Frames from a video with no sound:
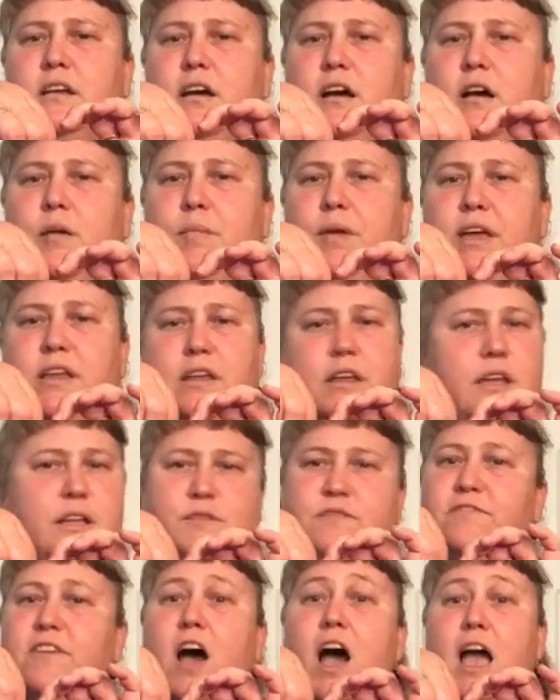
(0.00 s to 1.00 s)
Um, it,
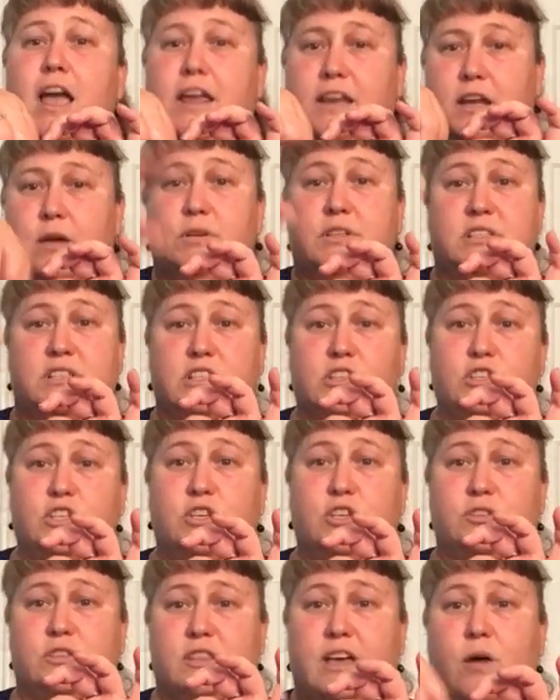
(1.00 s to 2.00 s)
it's fine, I would still
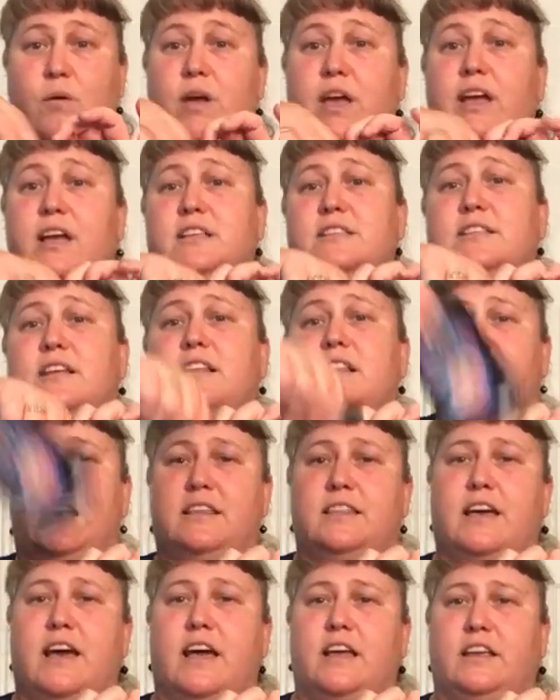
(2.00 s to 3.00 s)
use it that way because I
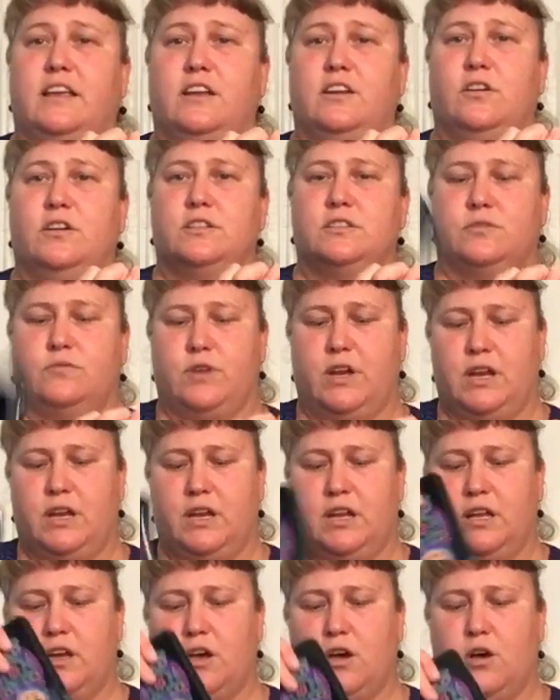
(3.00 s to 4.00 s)
like that, you know, it's ready
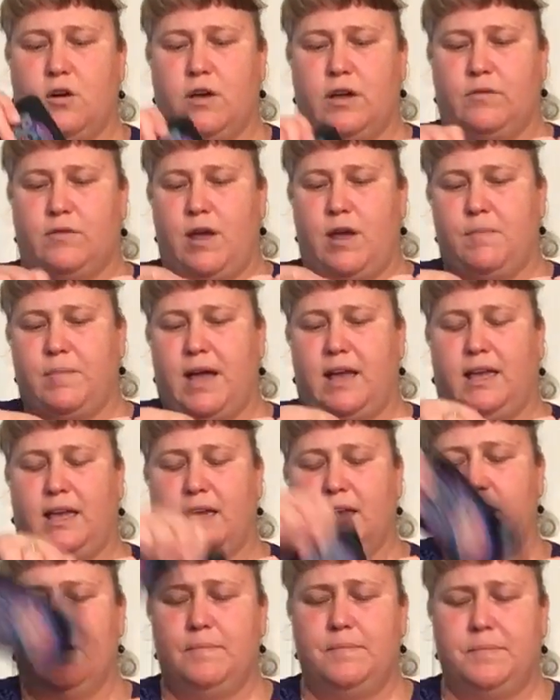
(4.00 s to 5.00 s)
to go and right back
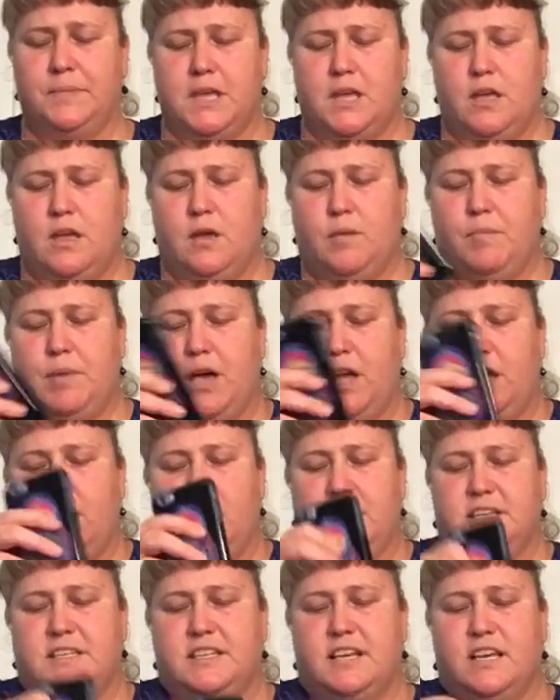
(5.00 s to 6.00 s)
in. But
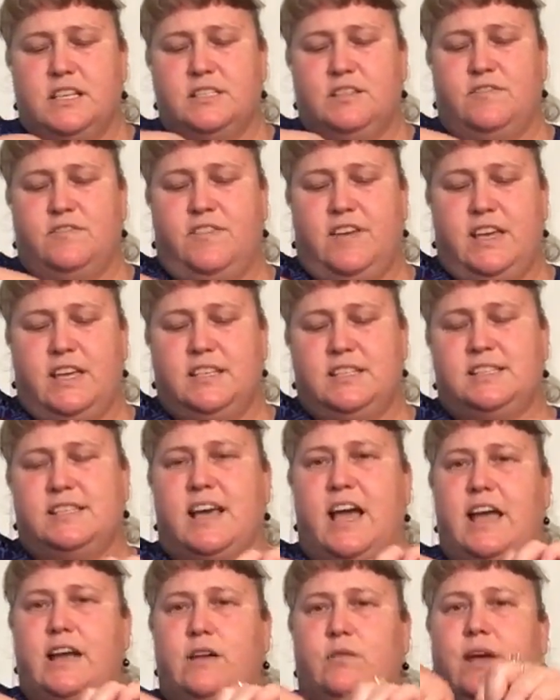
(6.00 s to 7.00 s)
it does fit
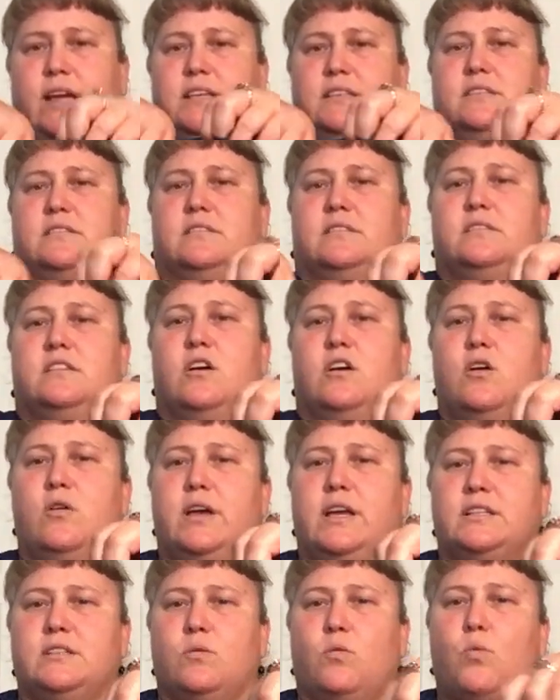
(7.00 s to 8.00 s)
sideways, so
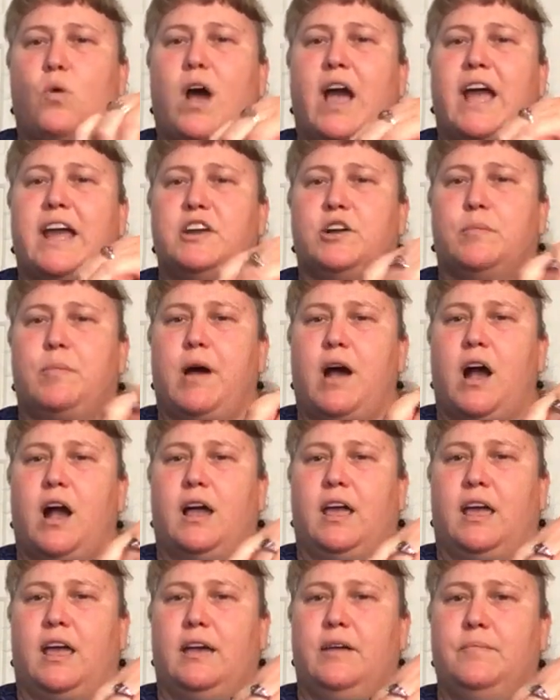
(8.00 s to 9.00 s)
it's a wider
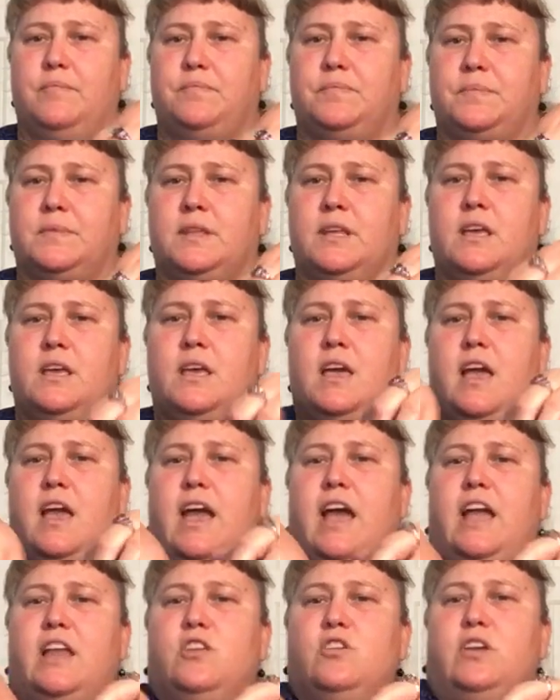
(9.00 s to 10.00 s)
pocket
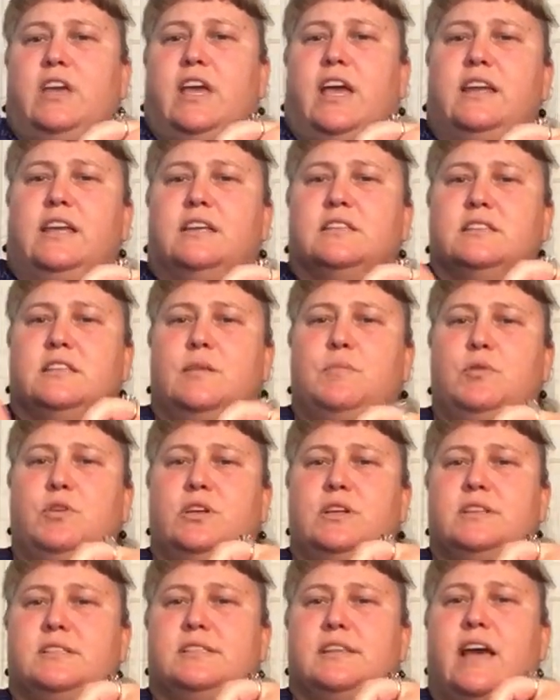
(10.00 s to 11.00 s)
and you can easily put
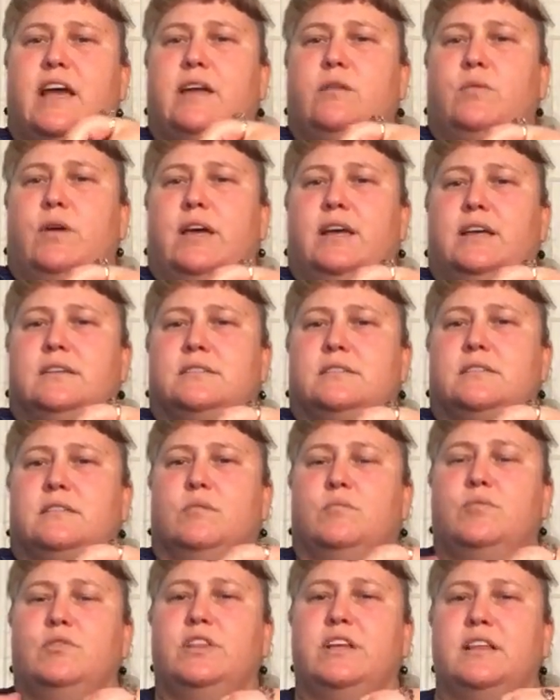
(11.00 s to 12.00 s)
it sideways
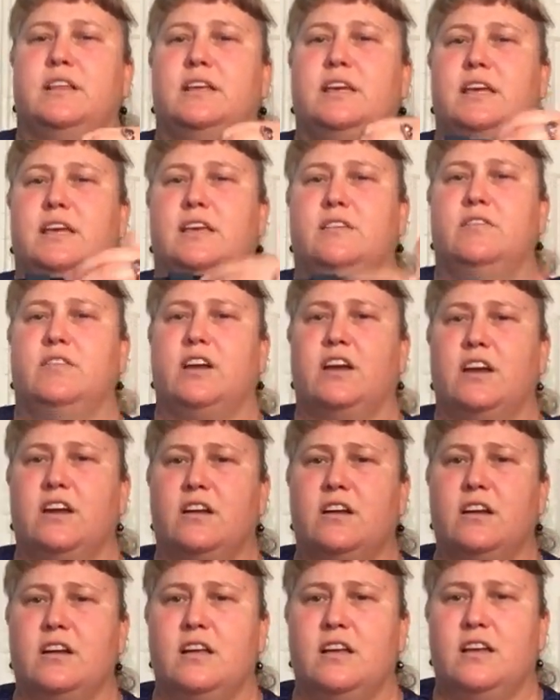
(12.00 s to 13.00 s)
completely in
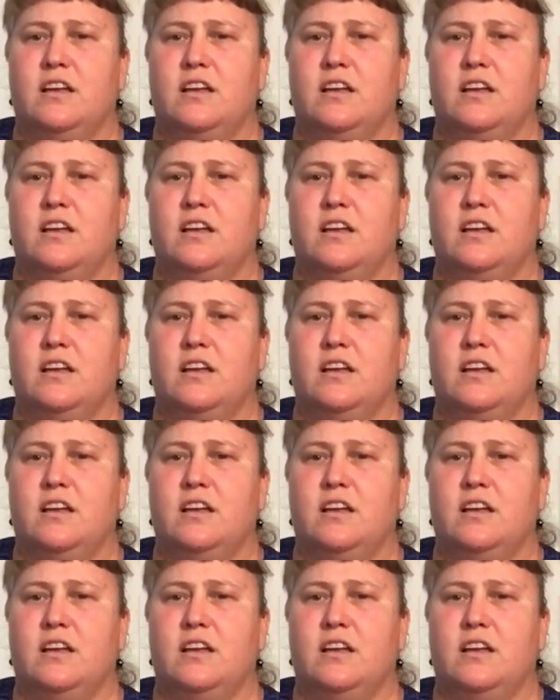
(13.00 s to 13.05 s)
there.